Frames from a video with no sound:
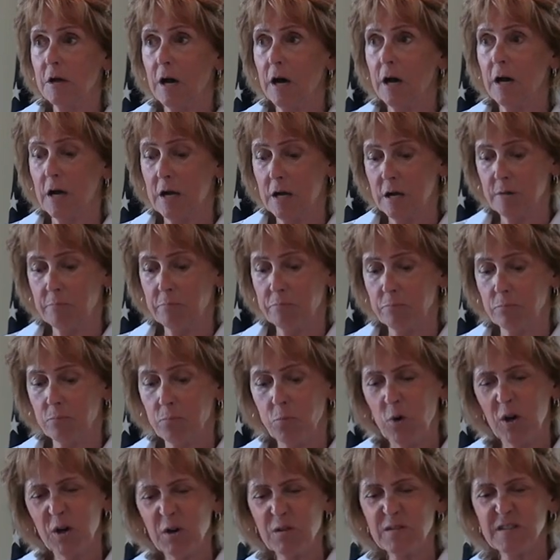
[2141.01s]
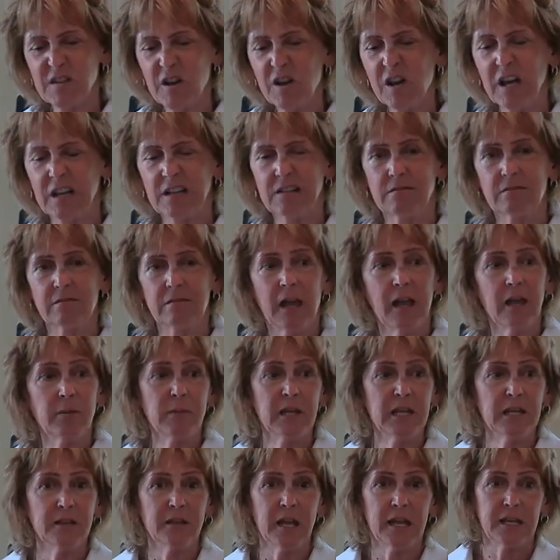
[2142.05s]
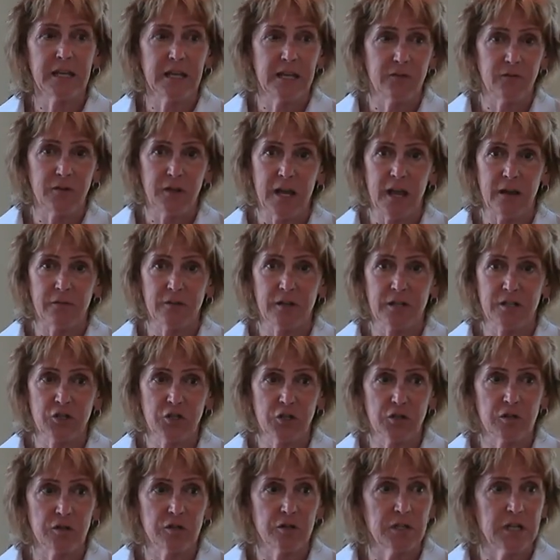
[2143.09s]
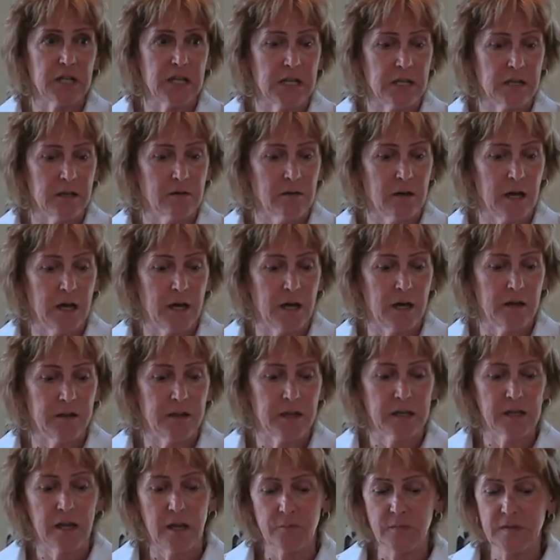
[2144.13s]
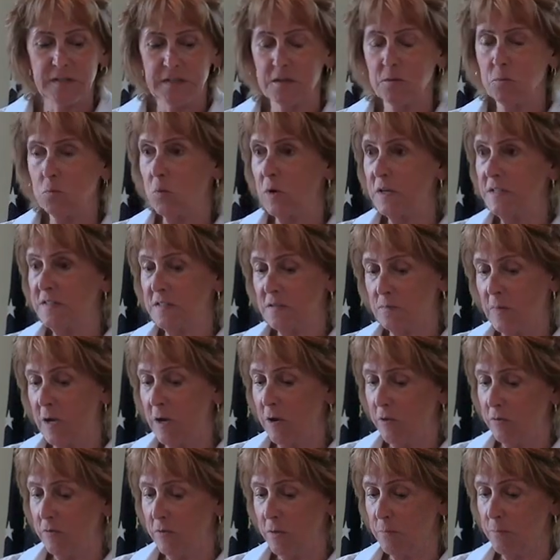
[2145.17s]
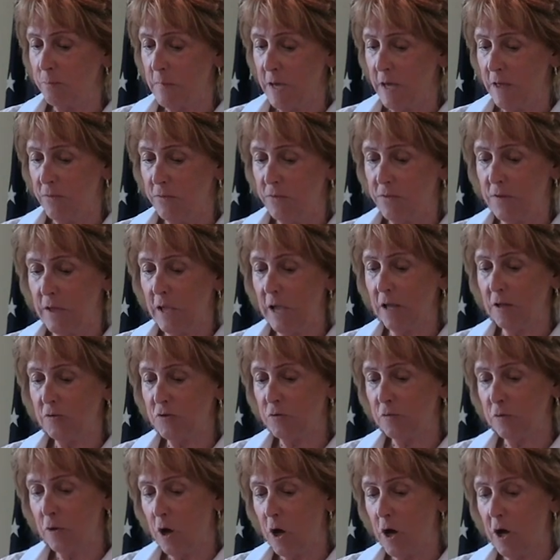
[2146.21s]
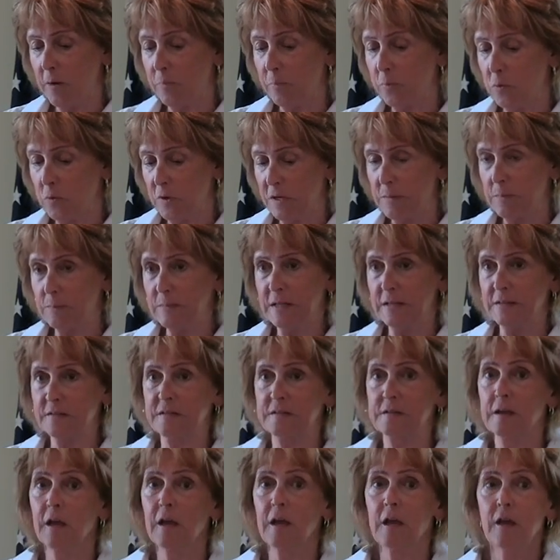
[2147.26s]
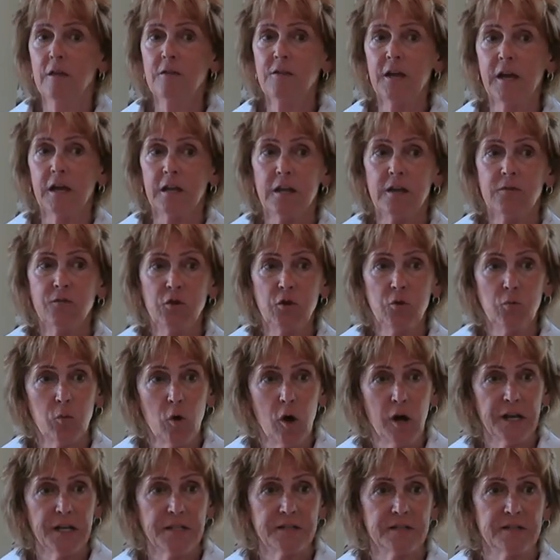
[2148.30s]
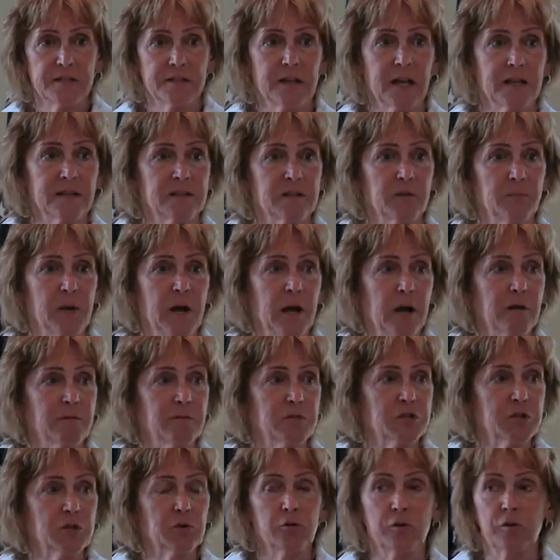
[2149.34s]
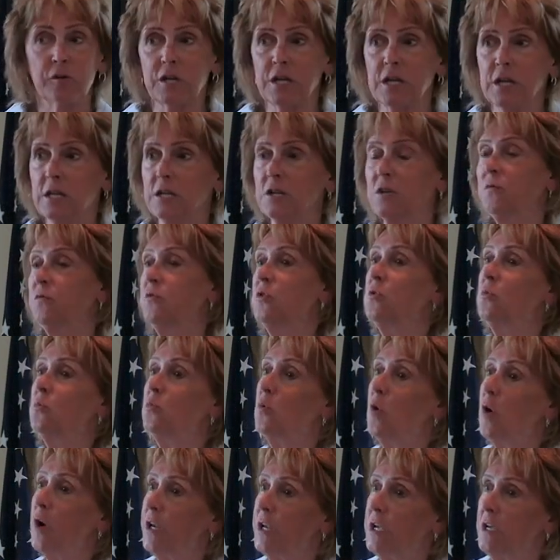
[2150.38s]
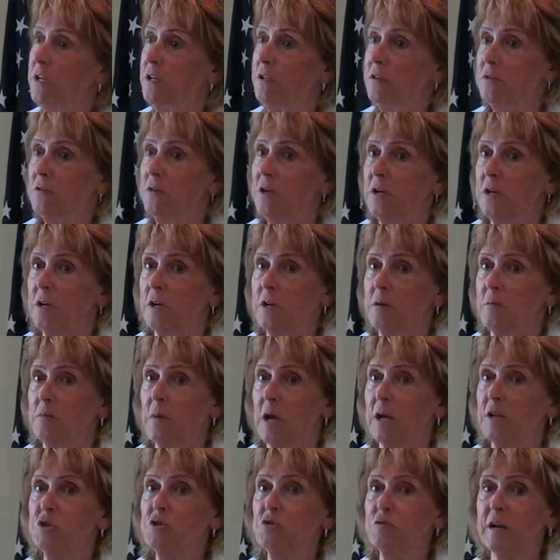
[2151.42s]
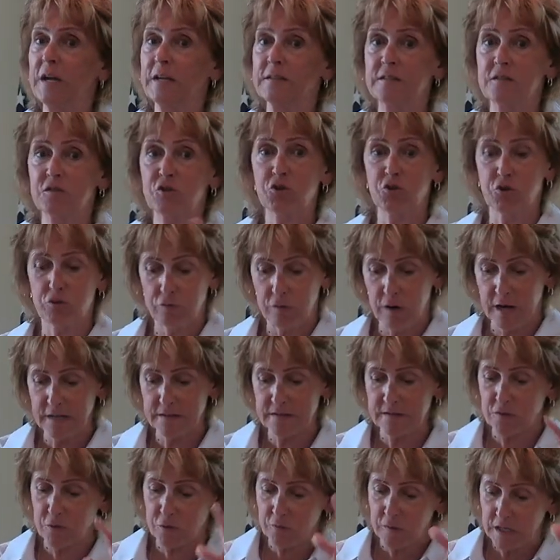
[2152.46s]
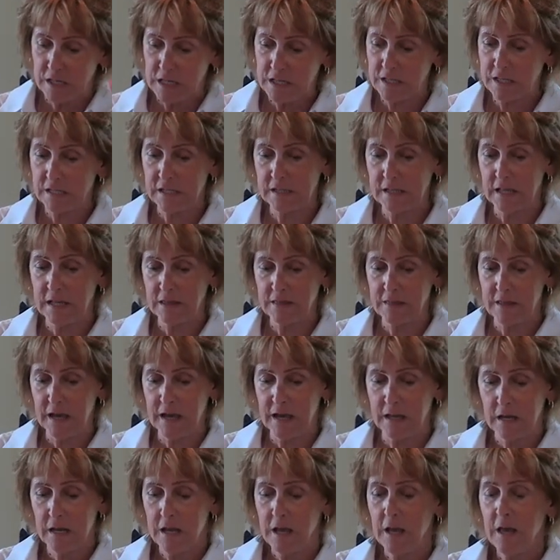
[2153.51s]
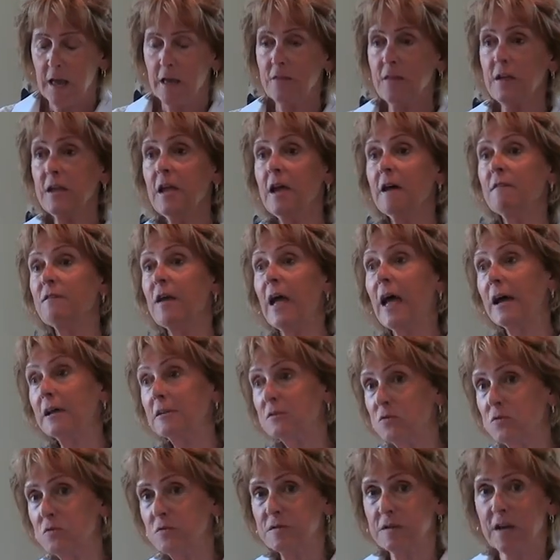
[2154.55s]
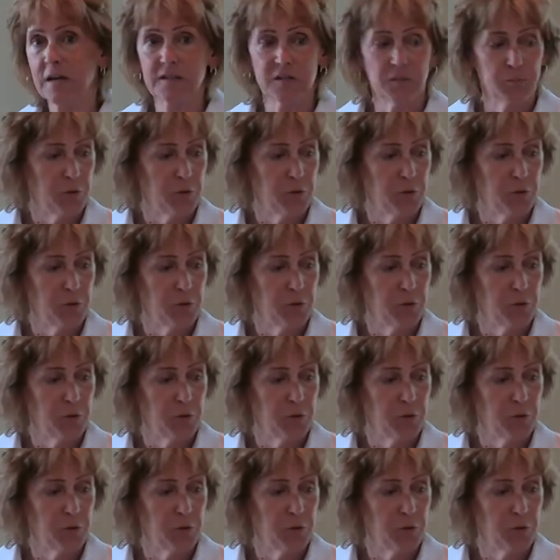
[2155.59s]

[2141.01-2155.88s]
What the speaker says: what goes on. I mean, they even have an attorney that comes in once a month, elder law appointments, that if you want to discuss a power of attorney, if you want to address trust or anything like that, they have exercise